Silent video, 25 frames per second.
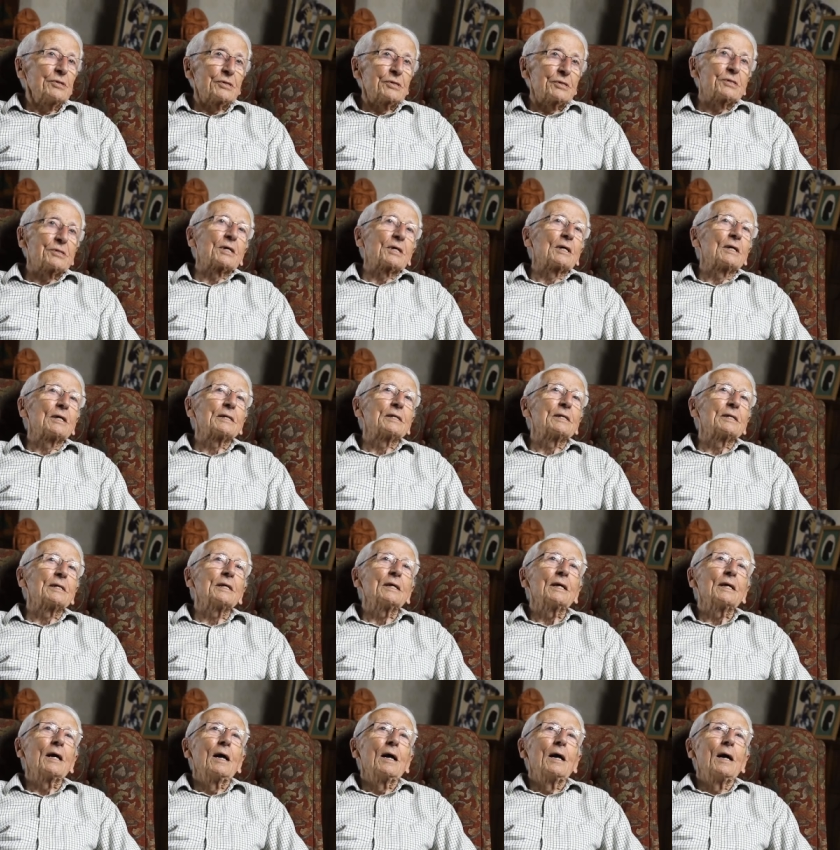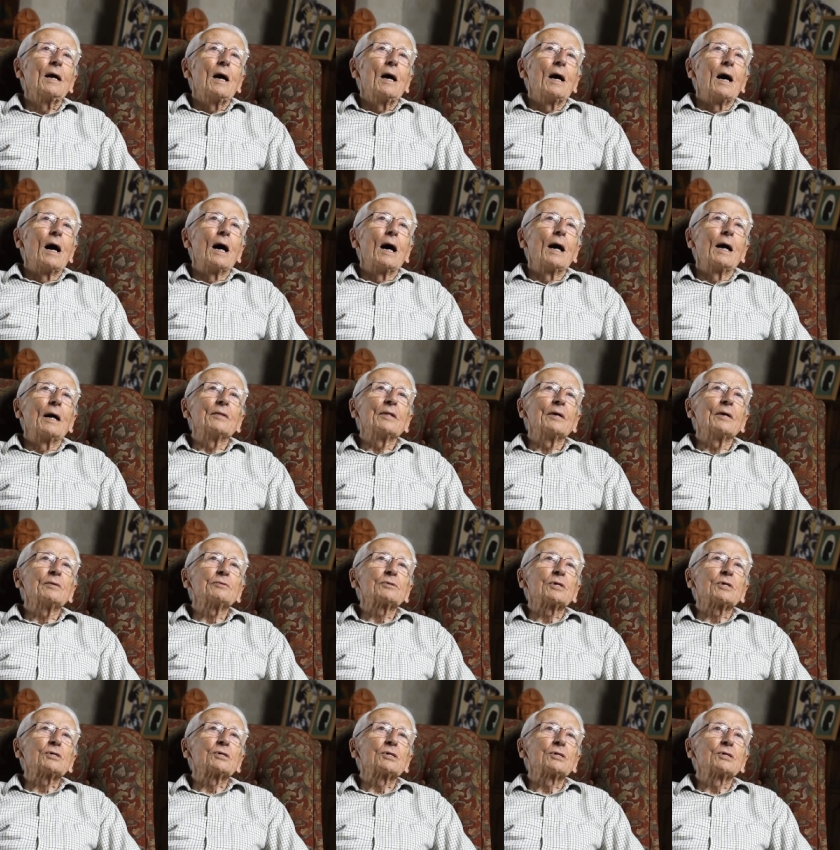society. Uh, there
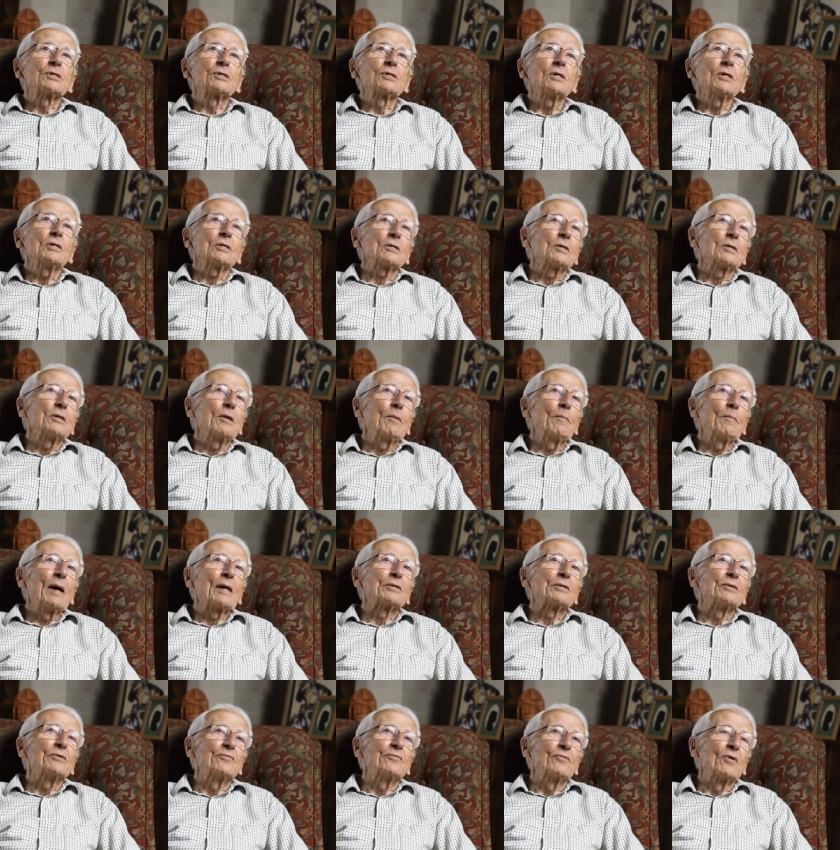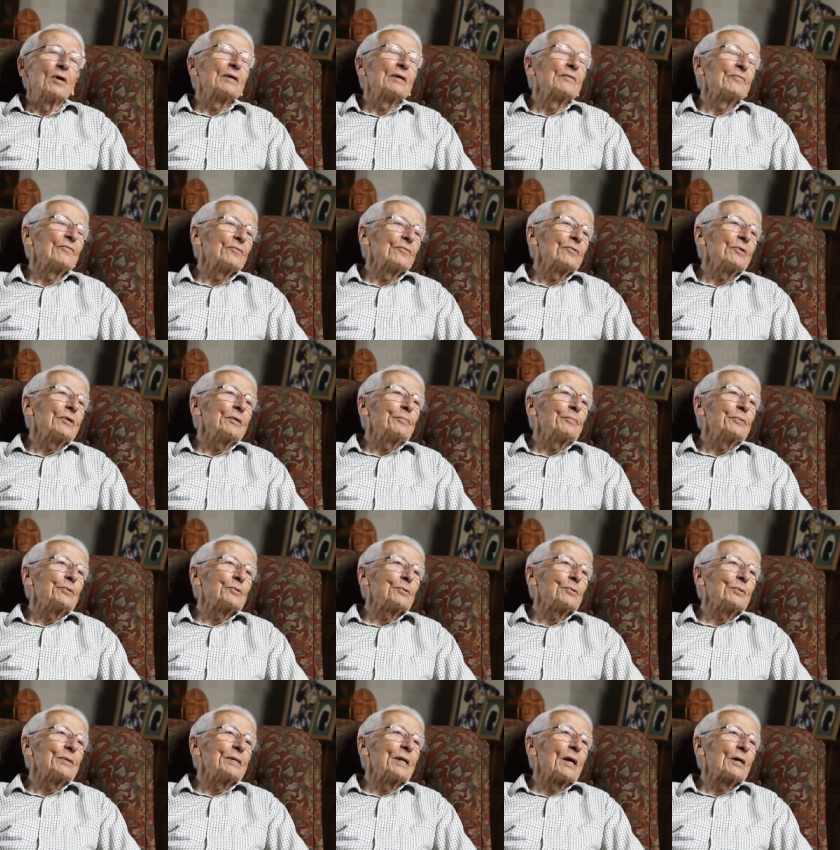was a certain amount of rivalry
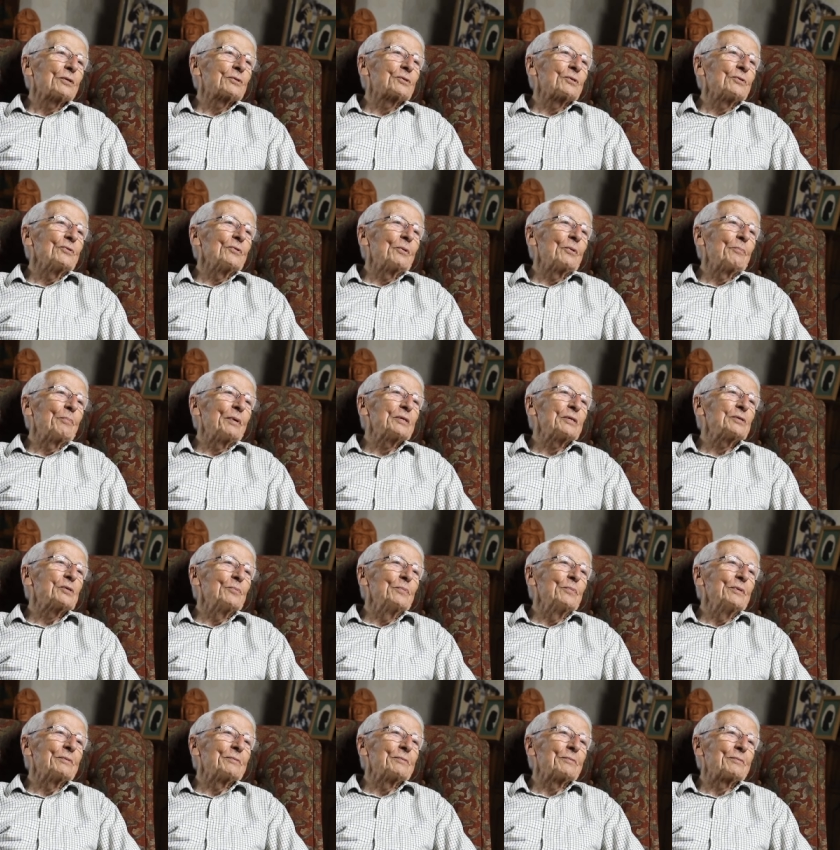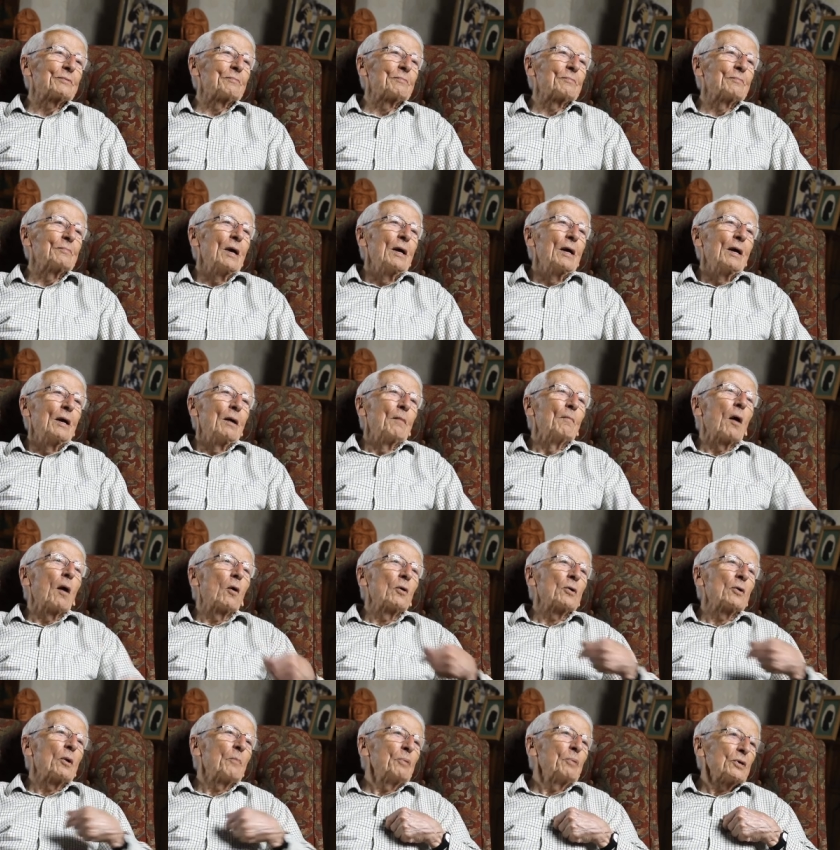between us and the Betjemans
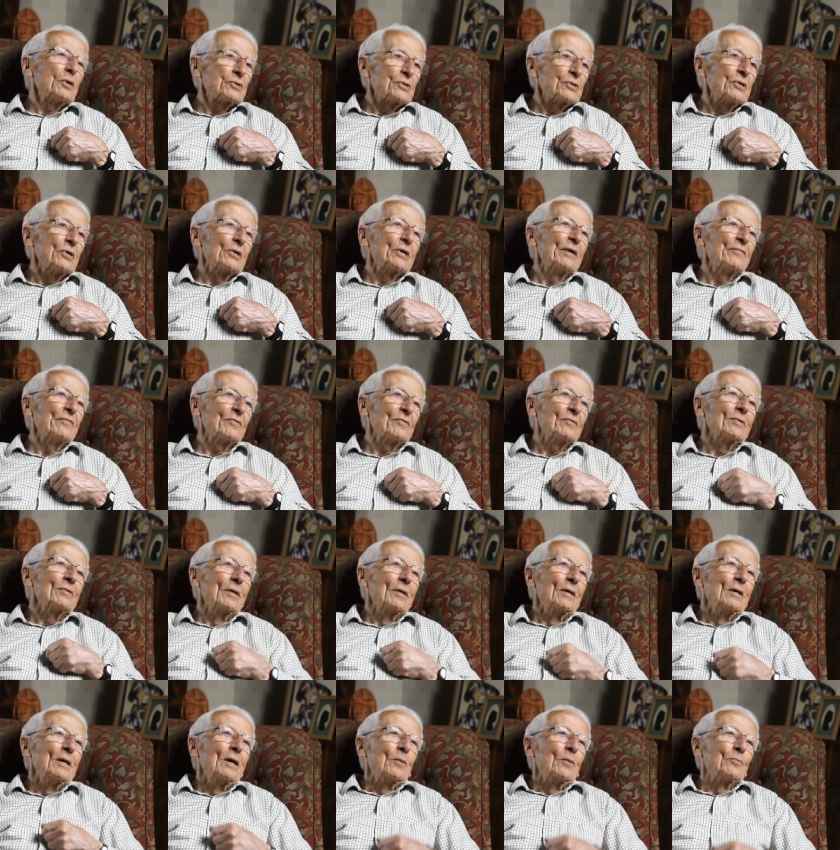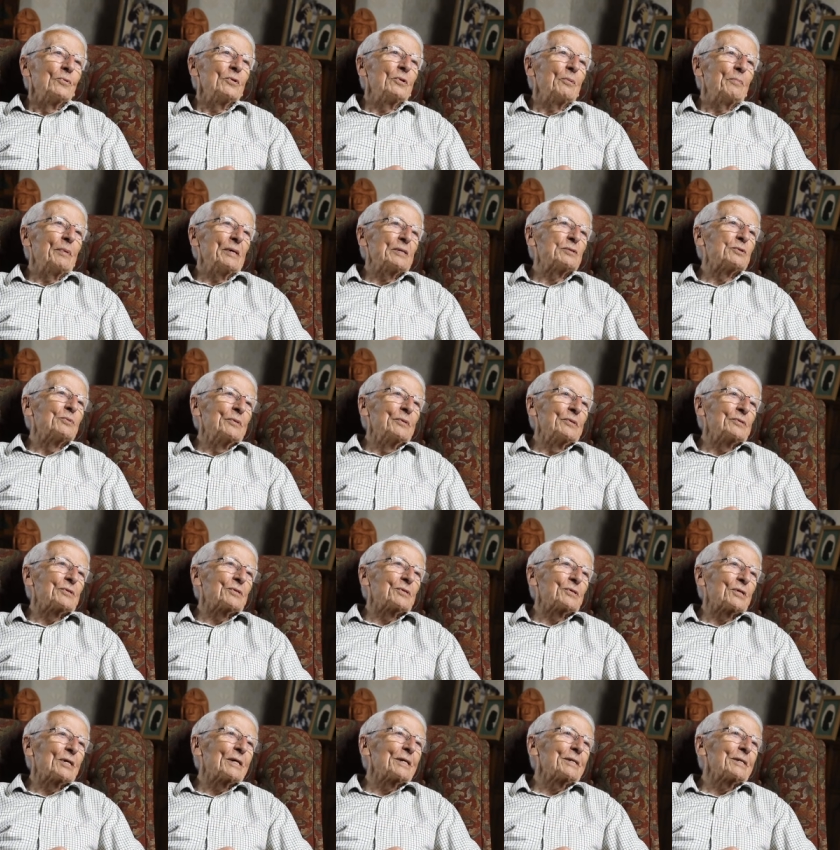on a personal level with the Betjeman
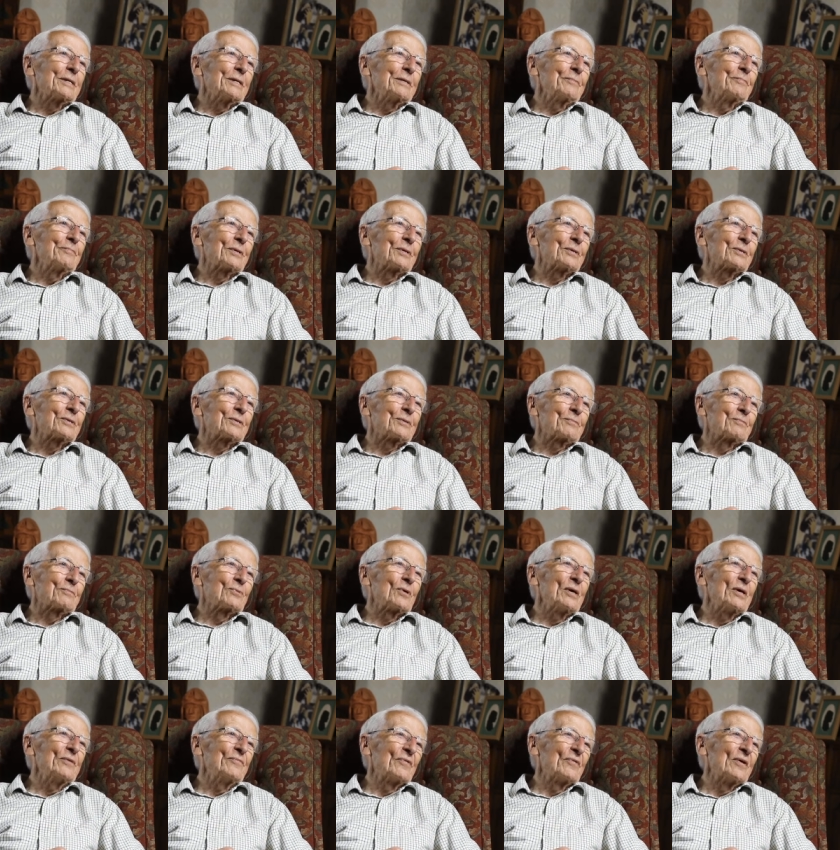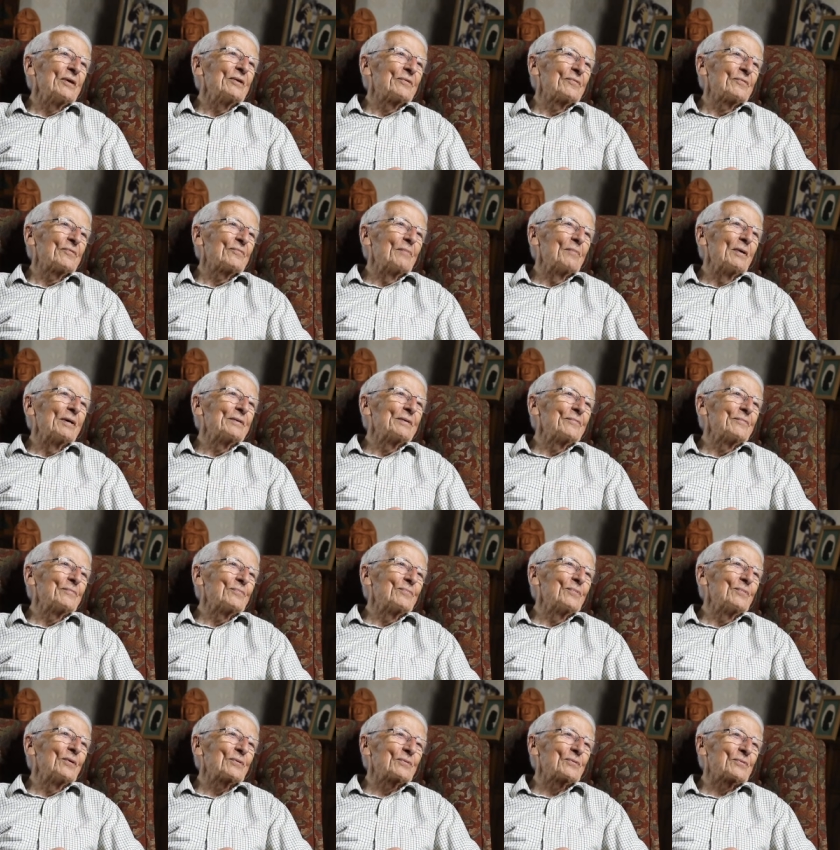Society because a great friend of mine
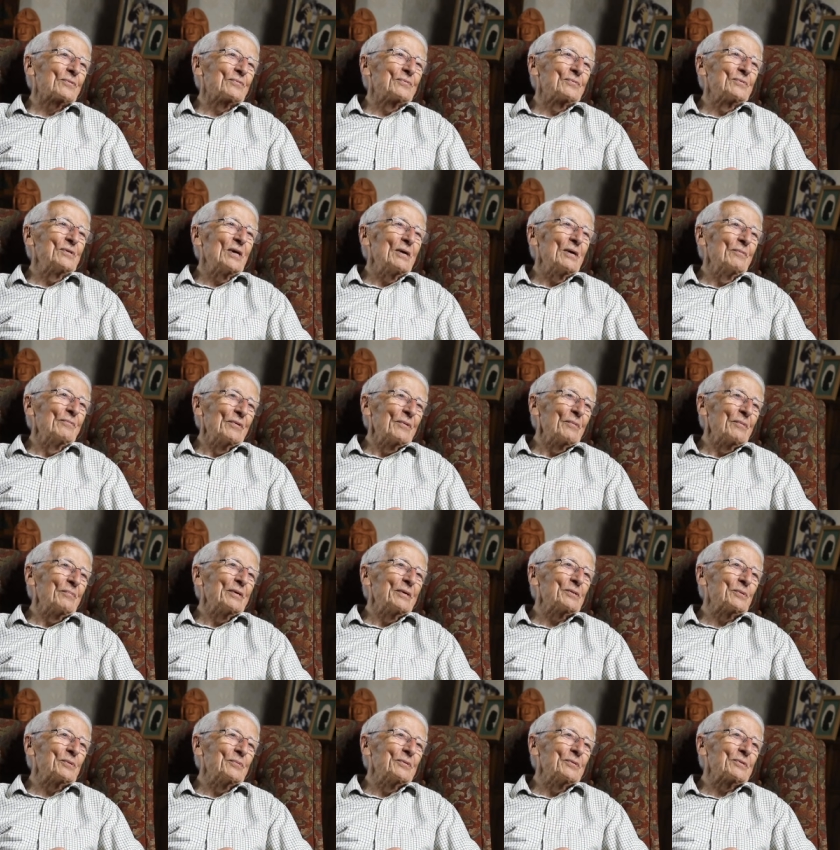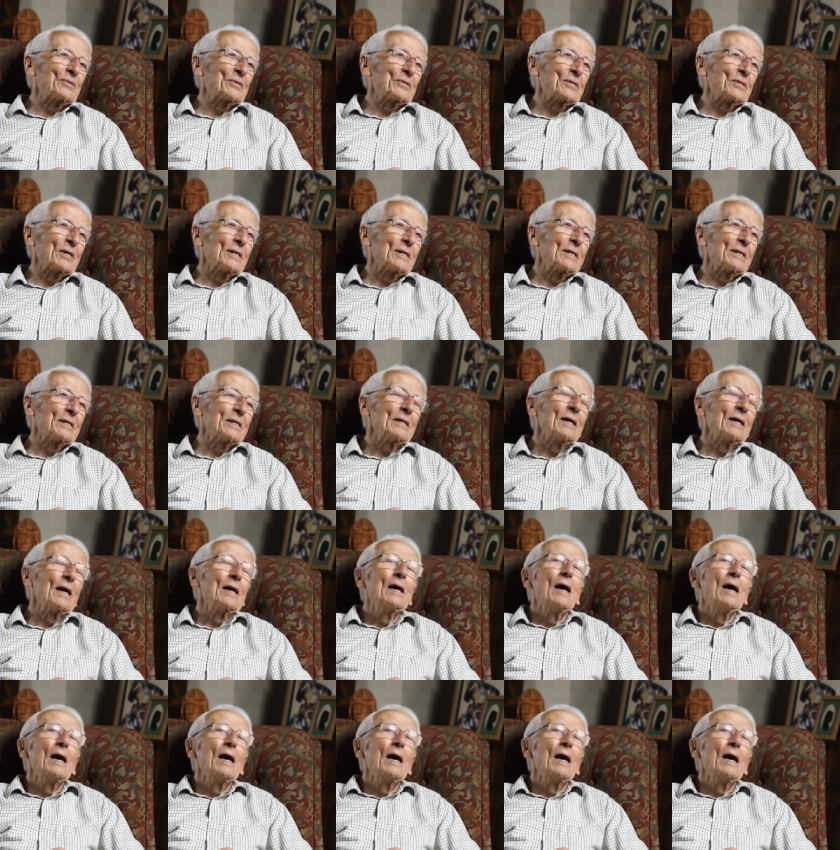was chairman of the Betjeman Society,